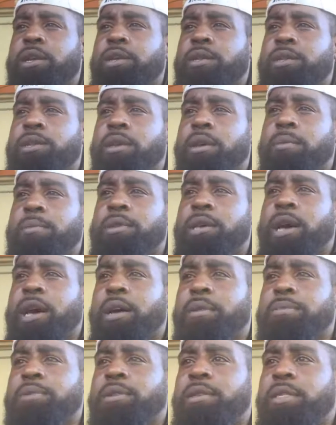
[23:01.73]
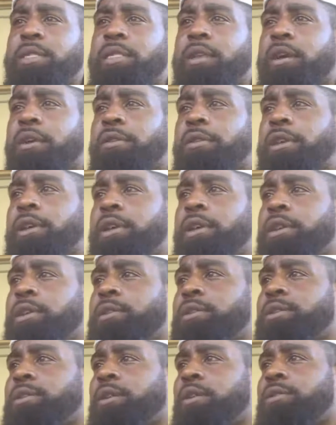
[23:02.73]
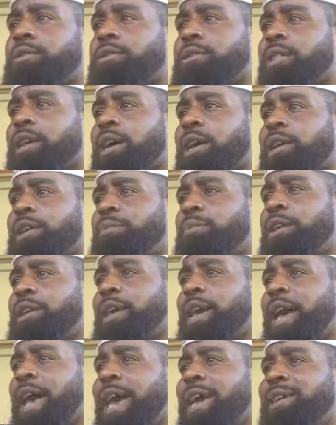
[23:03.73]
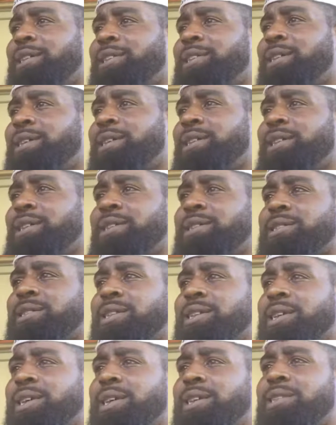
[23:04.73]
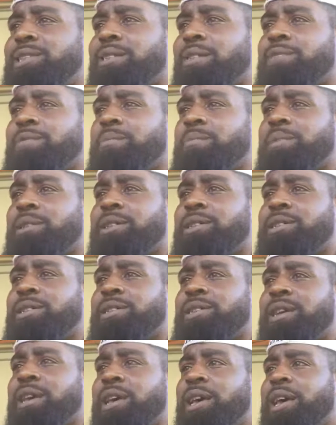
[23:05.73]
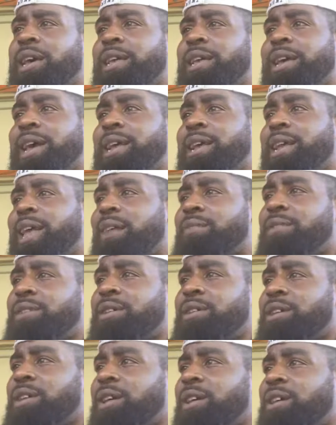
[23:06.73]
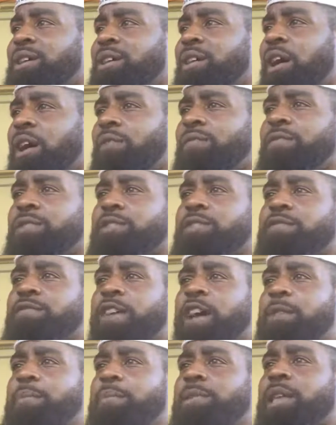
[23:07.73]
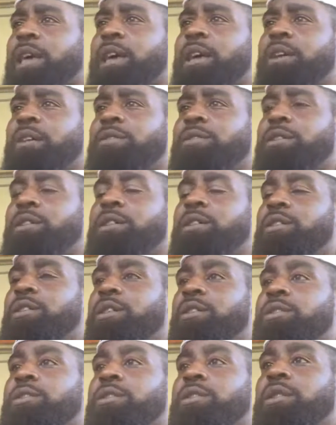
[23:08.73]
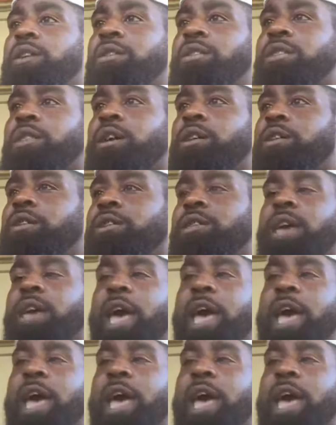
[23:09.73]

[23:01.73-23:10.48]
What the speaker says: sometimes 30. So it's like what he had 18 against the Kings off the bench. And they didn't have a good offensive night, but they held the Thunder to